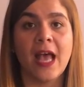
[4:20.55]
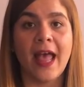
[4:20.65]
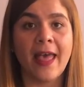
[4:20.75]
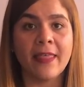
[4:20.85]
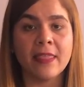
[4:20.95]

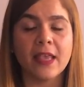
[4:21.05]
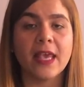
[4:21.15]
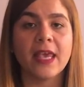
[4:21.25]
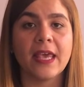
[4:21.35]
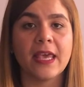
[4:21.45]
And
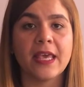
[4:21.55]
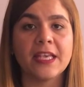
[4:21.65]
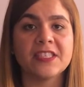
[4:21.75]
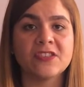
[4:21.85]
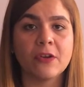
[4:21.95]

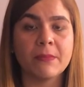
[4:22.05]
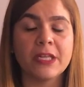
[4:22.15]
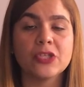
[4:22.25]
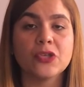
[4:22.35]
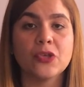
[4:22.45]
it's
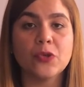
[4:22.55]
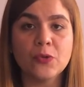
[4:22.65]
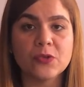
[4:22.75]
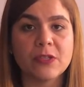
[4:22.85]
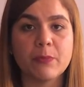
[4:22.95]
normal to
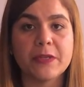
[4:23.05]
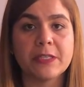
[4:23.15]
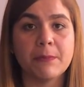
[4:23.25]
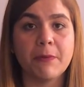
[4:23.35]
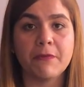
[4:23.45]
use the
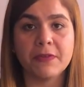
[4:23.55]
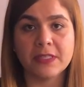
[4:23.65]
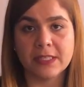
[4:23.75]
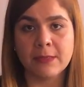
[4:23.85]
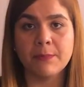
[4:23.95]
present
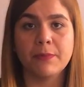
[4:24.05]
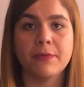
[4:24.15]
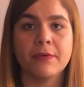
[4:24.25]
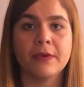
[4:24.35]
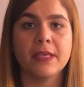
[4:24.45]
perfect
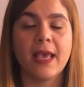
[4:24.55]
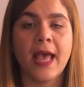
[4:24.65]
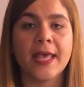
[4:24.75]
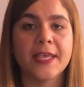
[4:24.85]
simple, yeah,